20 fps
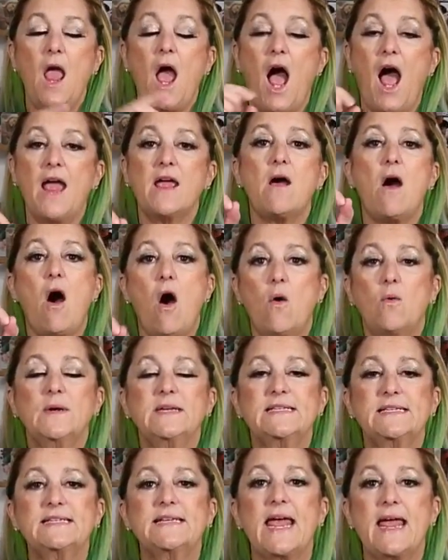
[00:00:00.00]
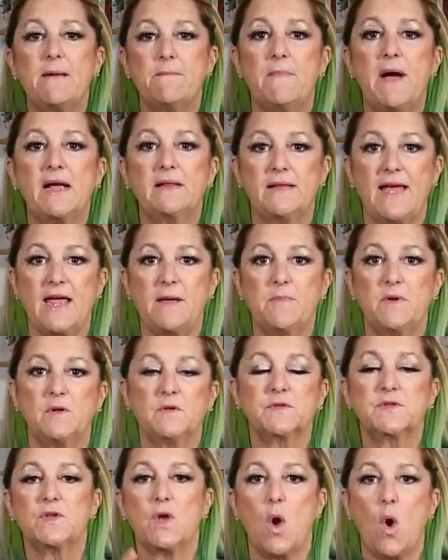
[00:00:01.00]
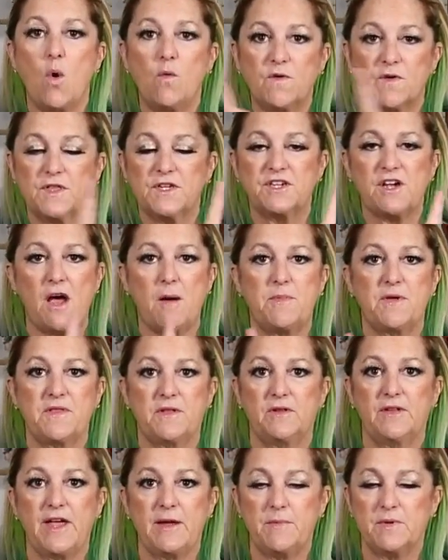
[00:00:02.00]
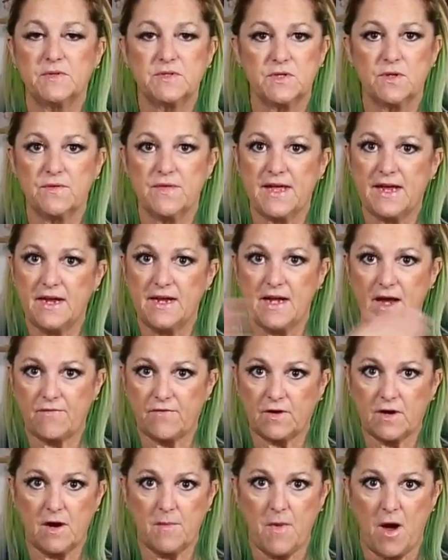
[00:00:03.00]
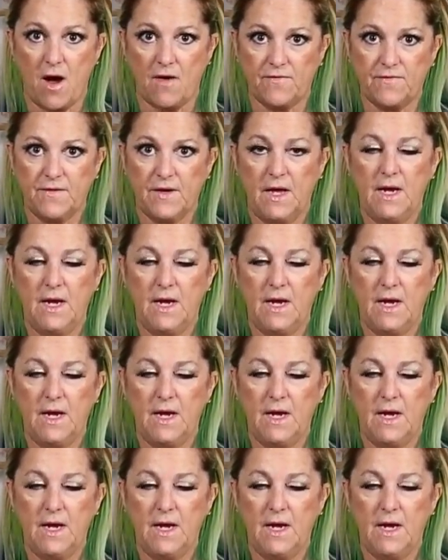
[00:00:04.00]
I always tape my labels over the top of the label so they can never come off.